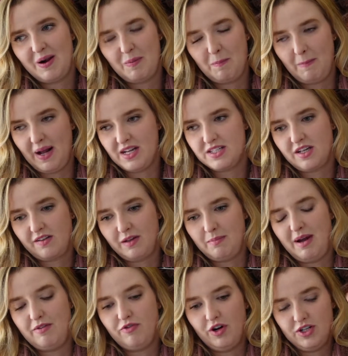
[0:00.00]
basically
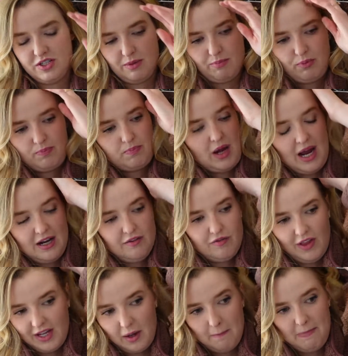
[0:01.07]
my friend's a kind of
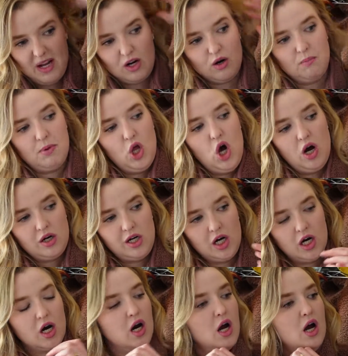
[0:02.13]
like a bigger
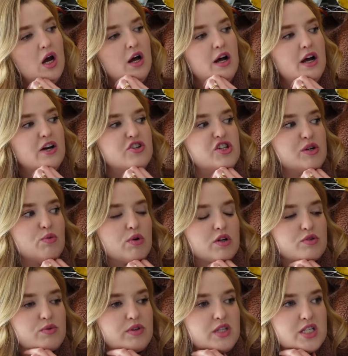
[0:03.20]
blogger and she
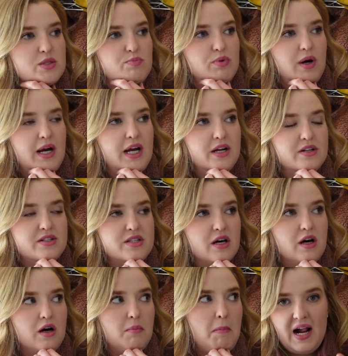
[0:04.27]
works with this brand
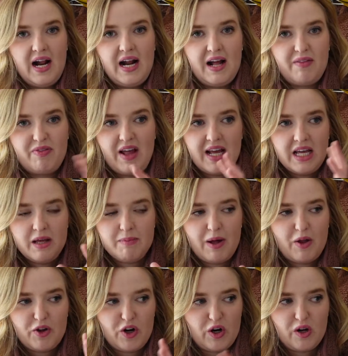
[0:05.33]
some, and they
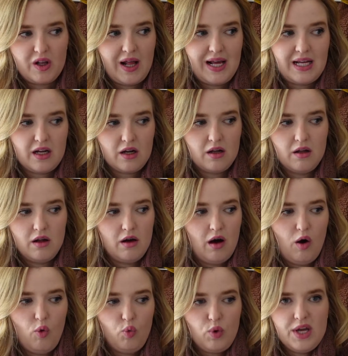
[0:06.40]
emailed her like
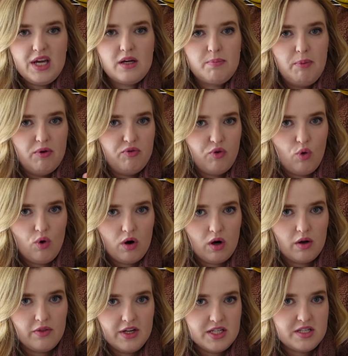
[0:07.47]
a week
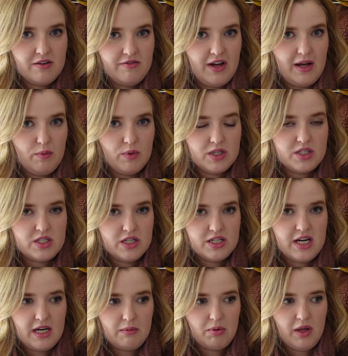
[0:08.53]
before this event was to
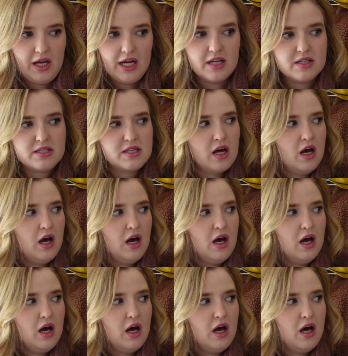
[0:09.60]
take place,